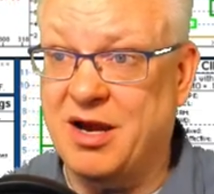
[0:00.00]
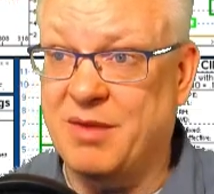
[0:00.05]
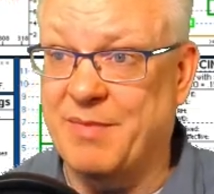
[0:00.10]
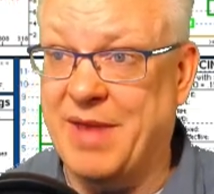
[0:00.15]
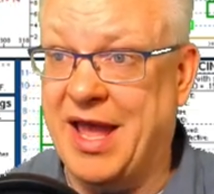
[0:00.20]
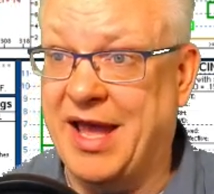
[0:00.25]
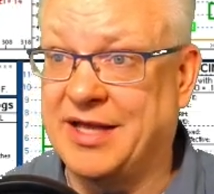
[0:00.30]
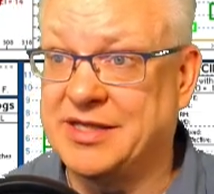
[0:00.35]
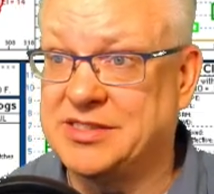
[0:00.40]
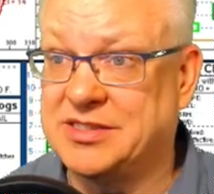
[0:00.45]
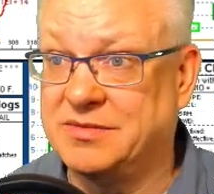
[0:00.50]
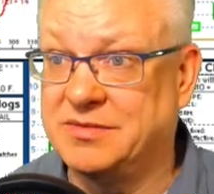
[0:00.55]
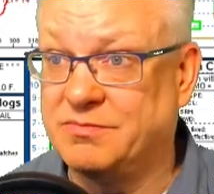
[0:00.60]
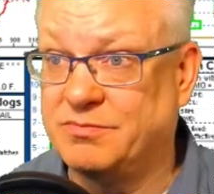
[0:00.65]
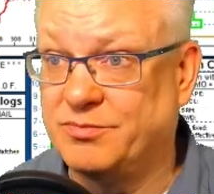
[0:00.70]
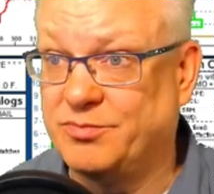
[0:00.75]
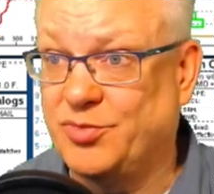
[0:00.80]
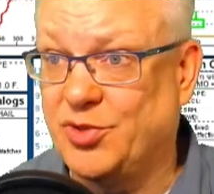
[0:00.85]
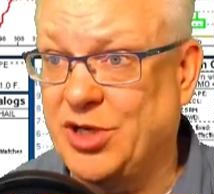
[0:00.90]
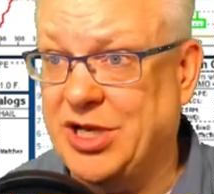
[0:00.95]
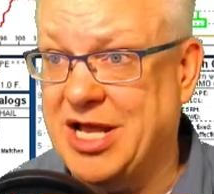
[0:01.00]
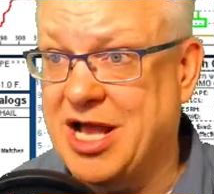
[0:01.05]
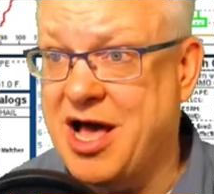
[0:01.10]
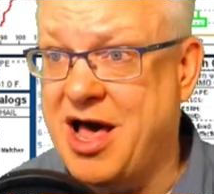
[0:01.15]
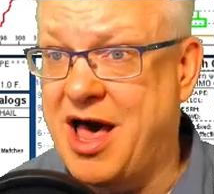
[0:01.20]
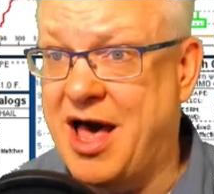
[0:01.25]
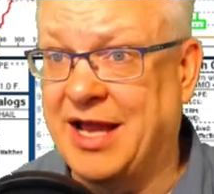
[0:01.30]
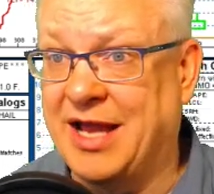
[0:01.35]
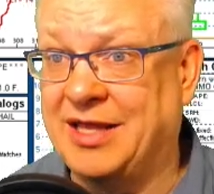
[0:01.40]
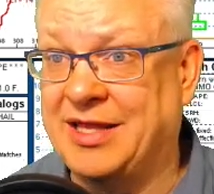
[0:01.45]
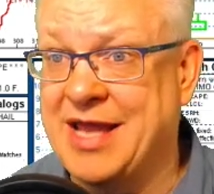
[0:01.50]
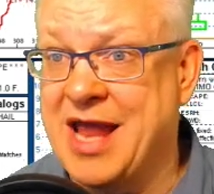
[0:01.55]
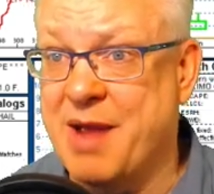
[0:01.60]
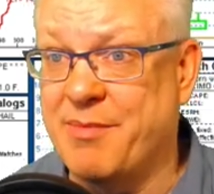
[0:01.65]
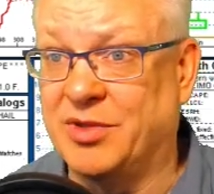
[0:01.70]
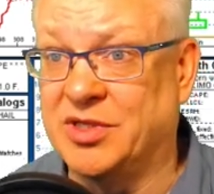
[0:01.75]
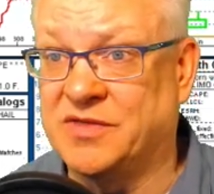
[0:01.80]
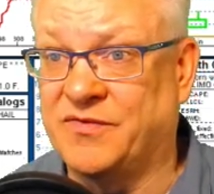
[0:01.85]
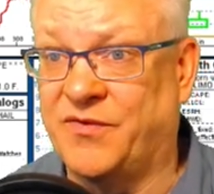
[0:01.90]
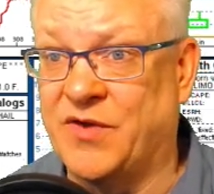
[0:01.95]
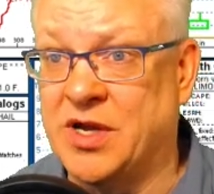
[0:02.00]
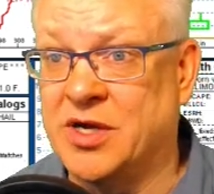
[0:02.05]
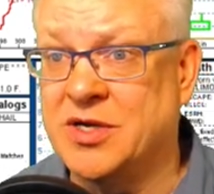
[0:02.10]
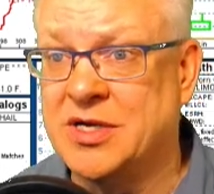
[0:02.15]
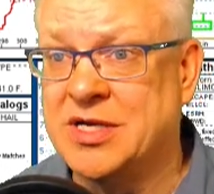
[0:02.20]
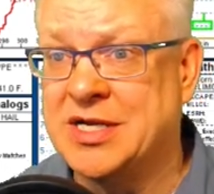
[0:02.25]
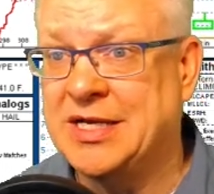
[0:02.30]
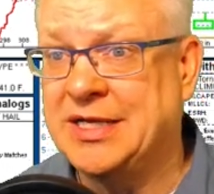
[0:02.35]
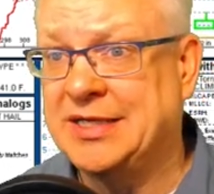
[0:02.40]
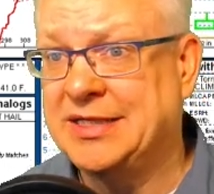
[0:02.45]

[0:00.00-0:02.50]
mass pretty high in the atmosphere,